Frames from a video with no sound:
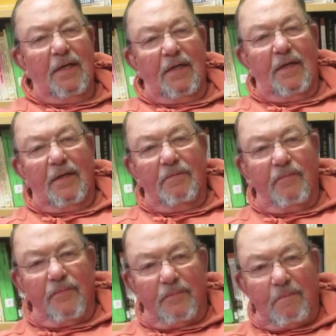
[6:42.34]

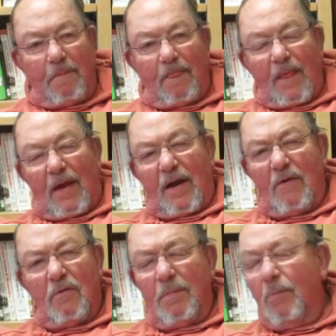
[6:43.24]
And I
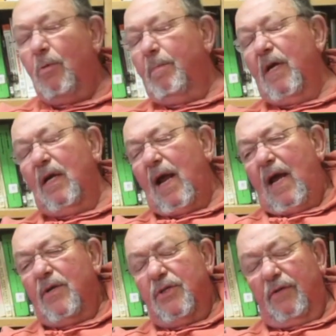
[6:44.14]
remember being
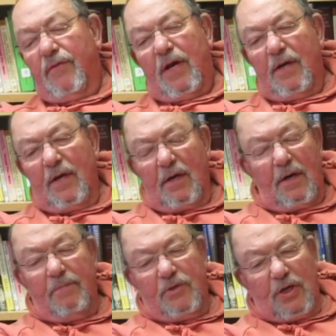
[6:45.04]
asked if I had any
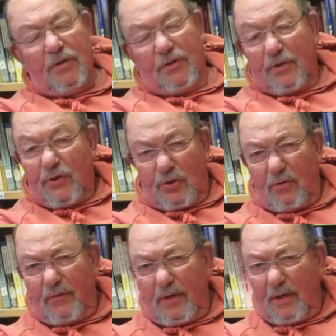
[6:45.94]
objections
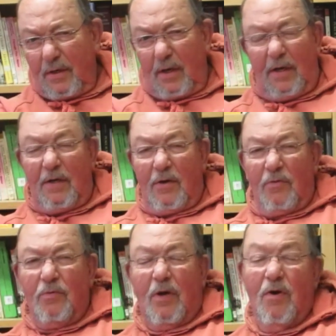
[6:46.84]
serving in Clinton,
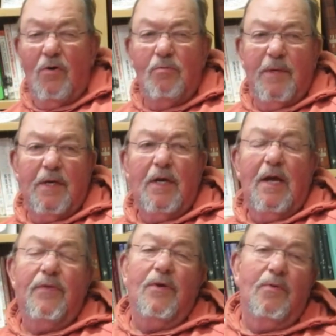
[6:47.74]
Oklahoma, and
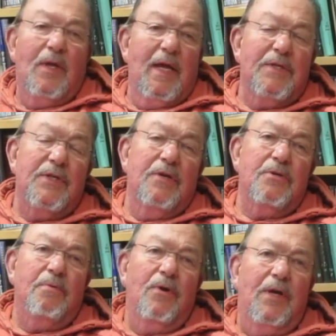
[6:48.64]
I thought, well, that
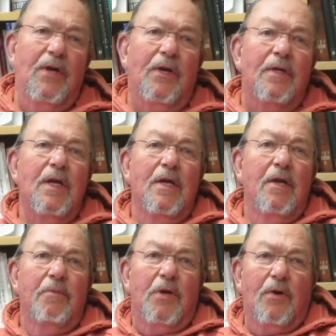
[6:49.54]
sounds pretty good,
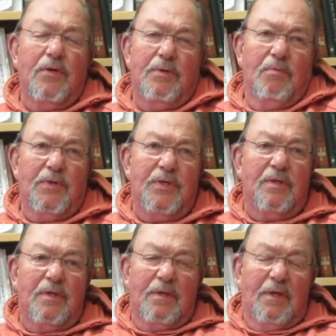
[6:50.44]
because
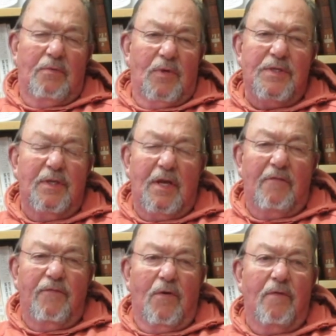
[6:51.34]
it wasn't
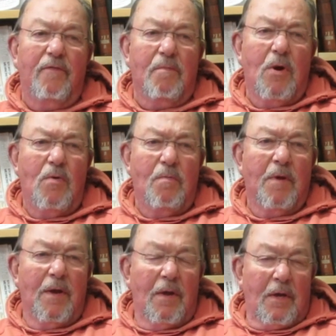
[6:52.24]
that far from home.
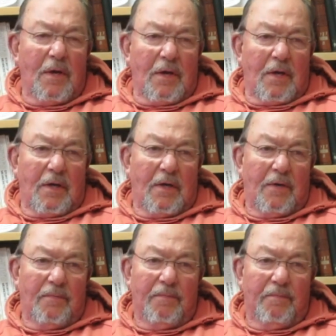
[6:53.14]

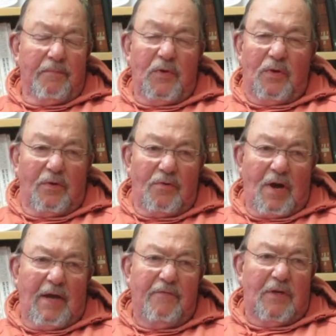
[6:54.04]
You could
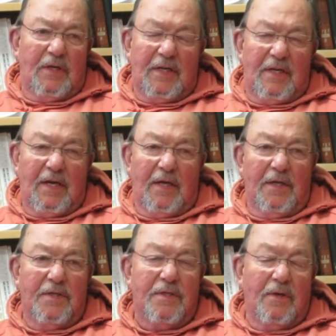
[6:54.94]
drive it in a
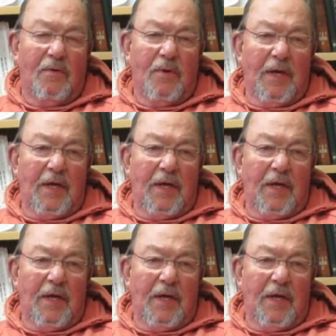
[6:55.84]
day. So,